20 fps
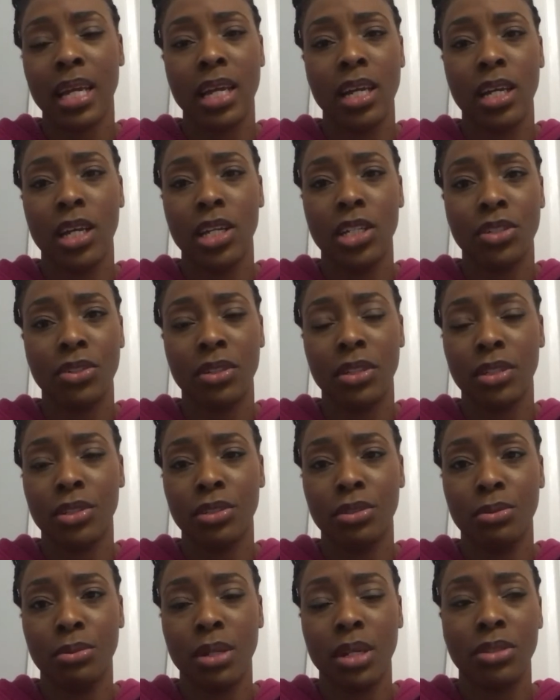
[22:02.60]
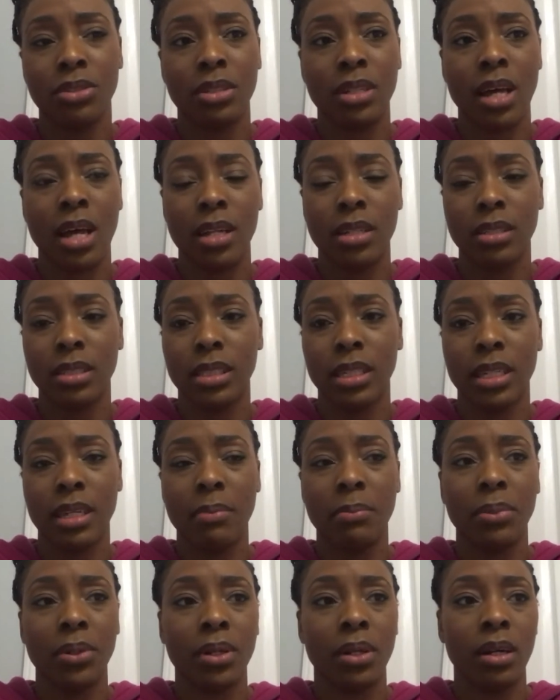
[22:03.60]
$100 or $200 to
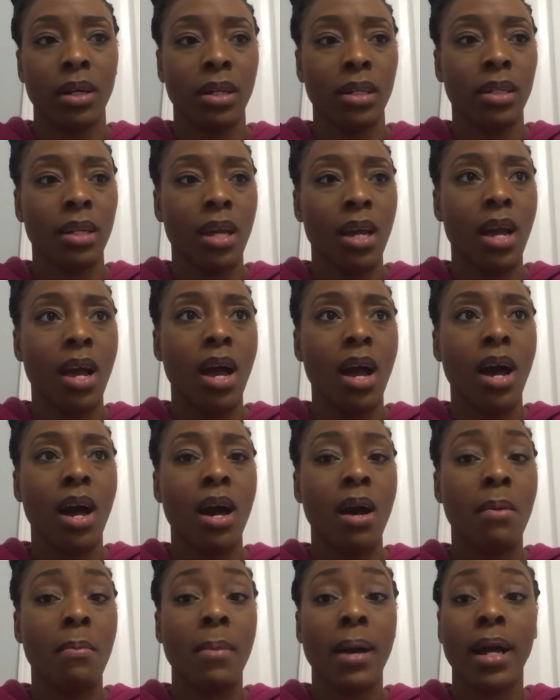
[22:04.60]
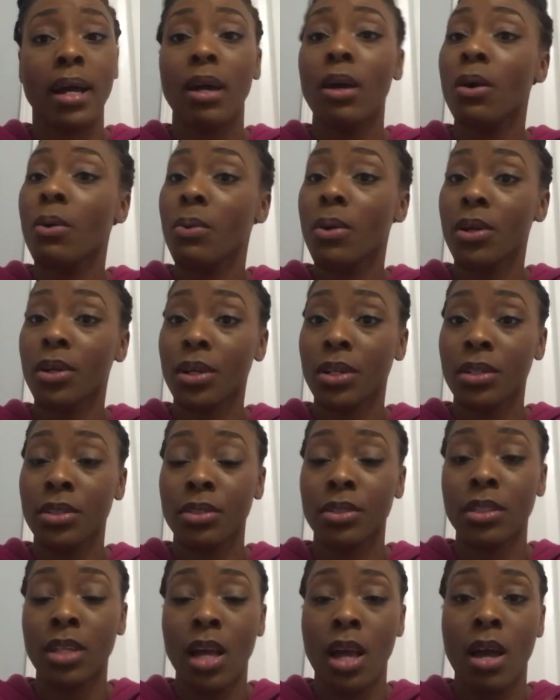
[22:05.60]
get put on. My
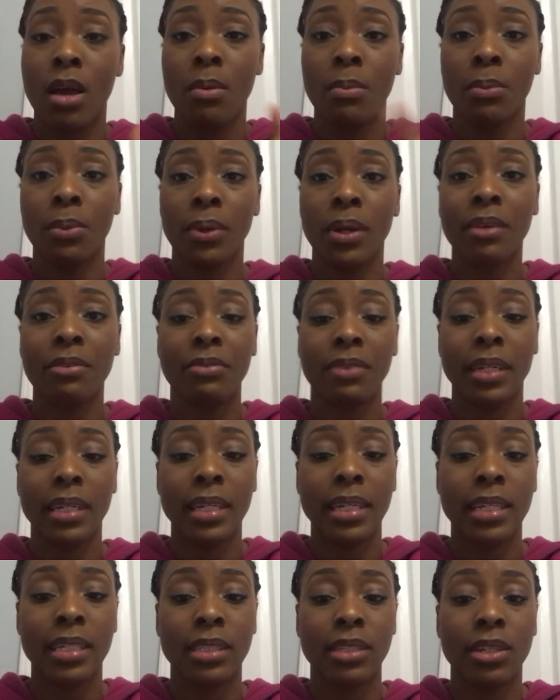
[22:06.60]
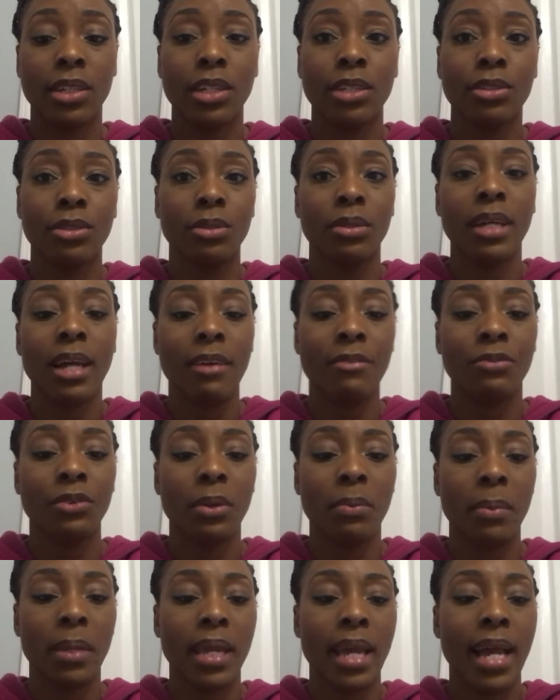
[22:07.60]
coworker's boyfriend is going to do that for
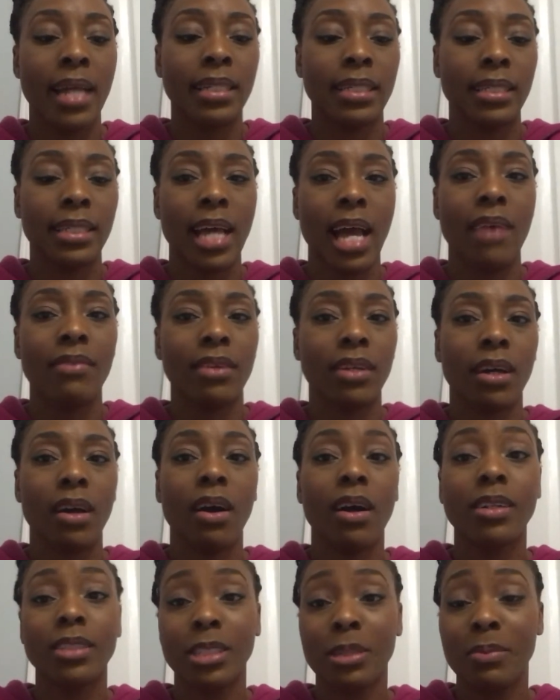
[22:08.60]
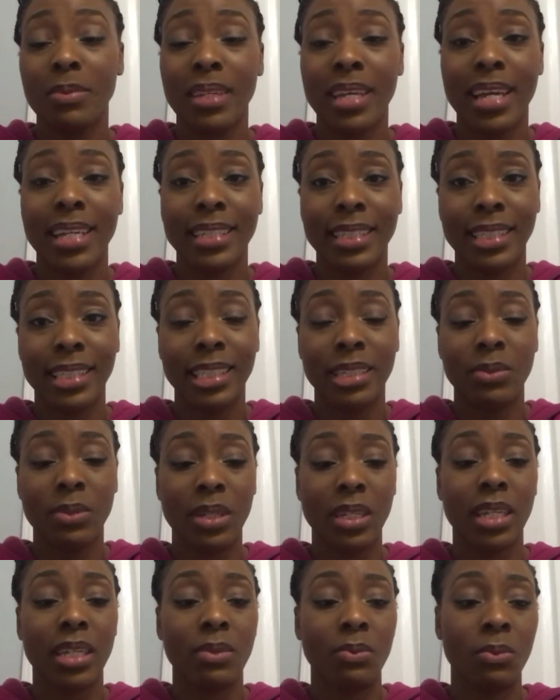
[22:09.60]
me. I just haven't called him yet to see
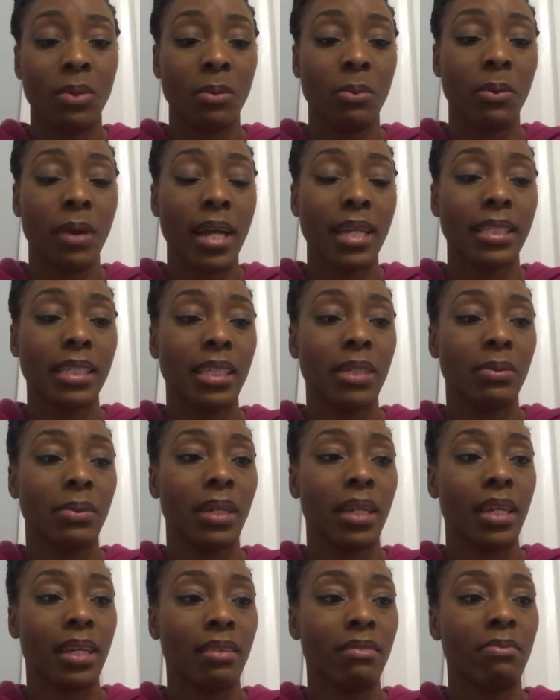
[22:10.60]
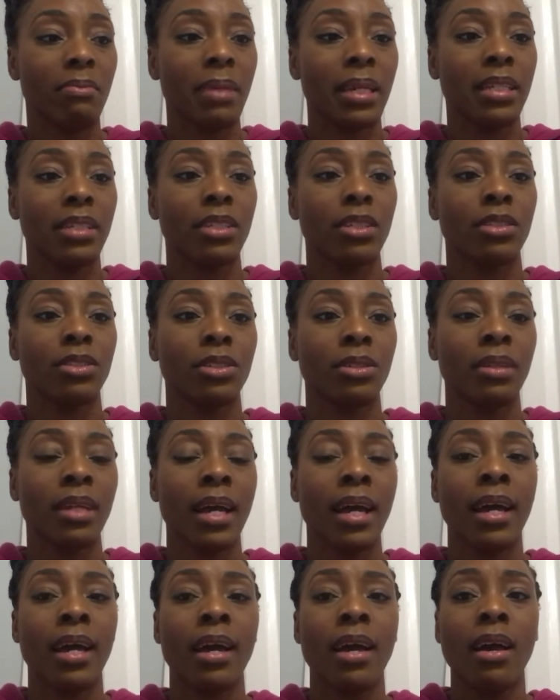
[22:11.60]
what price he would give me to do
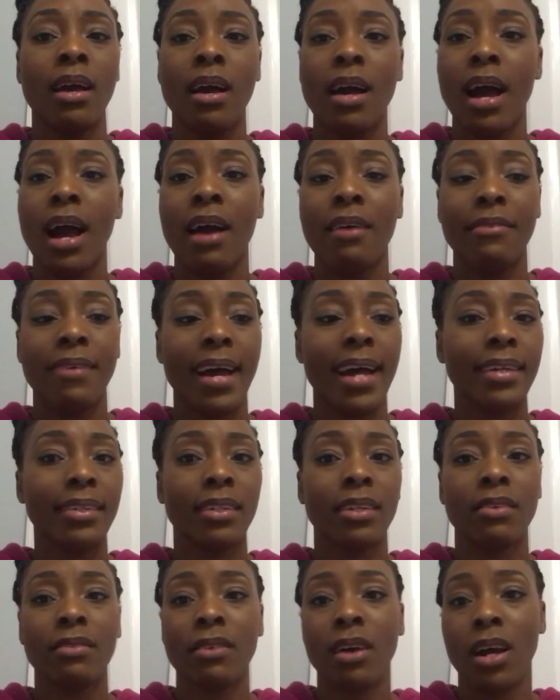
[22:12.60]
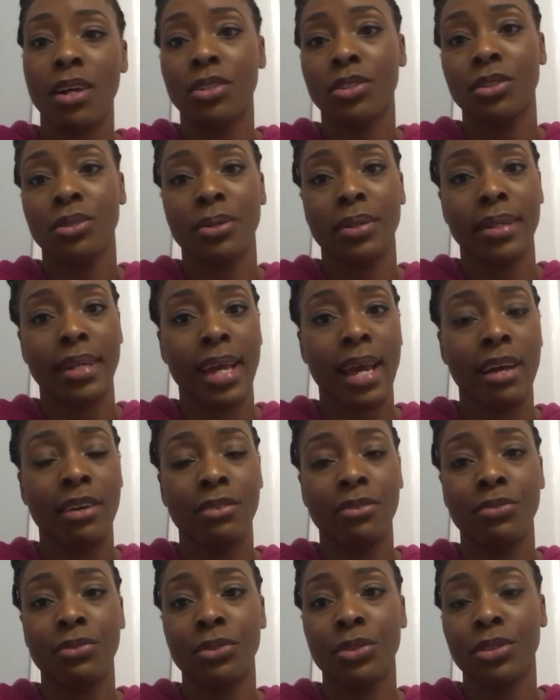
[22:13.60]
that. I've had the garage door
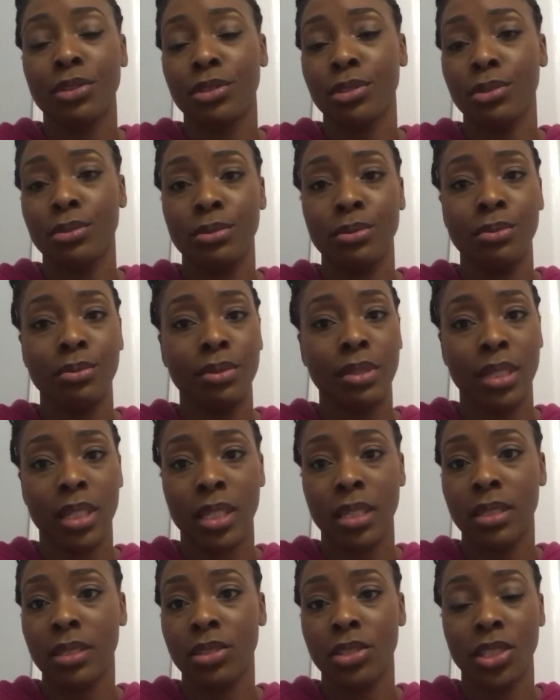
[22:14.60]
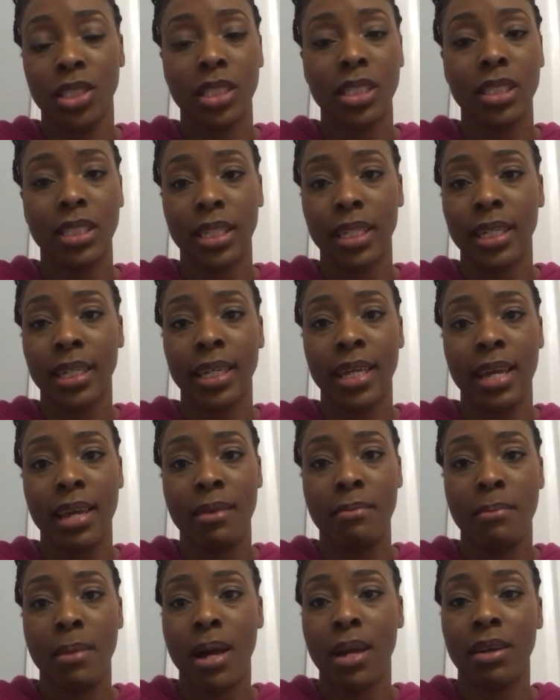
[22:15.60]
now for 2 years, just sitting
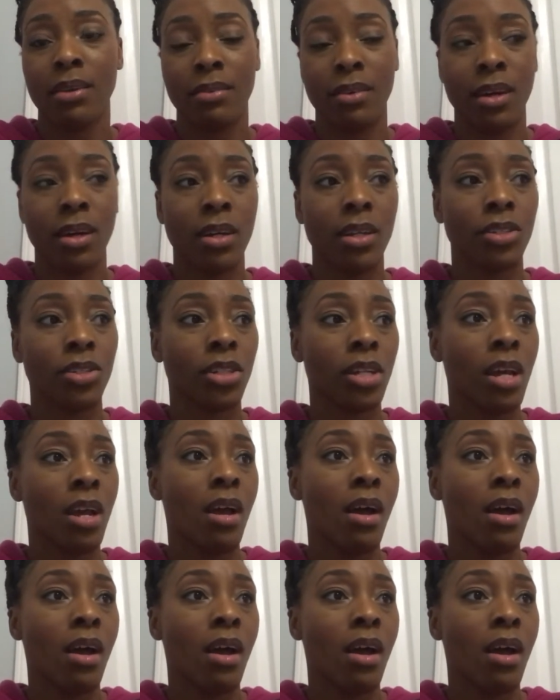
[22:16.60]
in my garage.